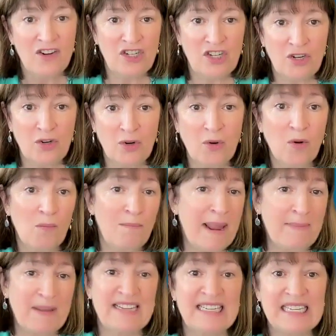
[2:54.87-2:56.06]
to
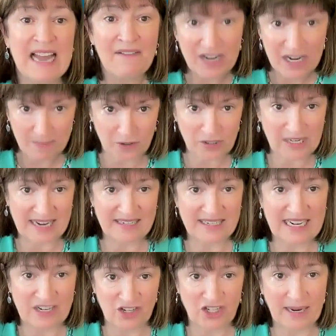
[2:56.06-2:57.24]
maybe 70%
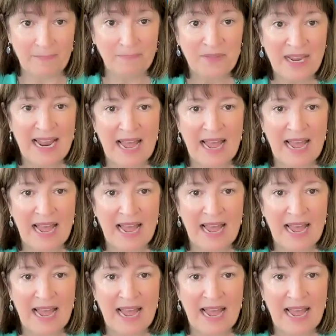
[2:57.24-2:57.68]
teaching